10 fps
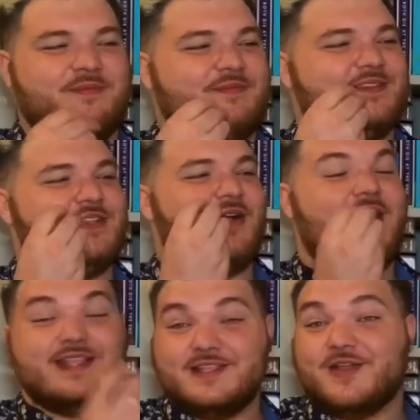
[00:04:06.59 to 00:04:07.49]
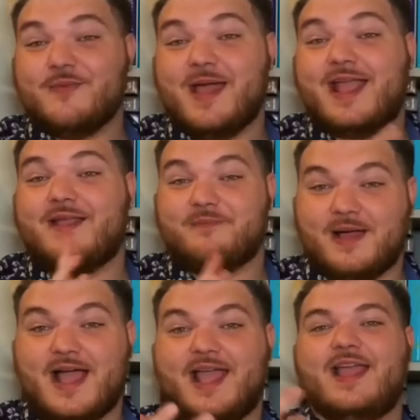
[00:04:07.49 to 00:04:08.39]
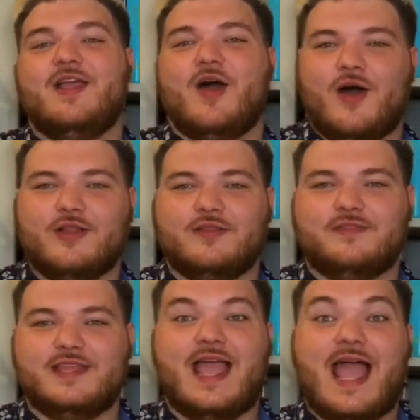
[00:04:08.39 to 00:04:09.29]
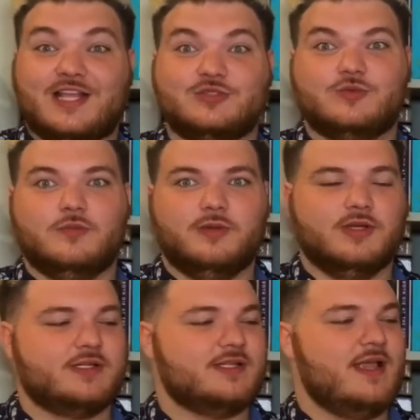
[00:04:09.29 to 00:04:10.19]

So I need to go back and buy all of the actual books,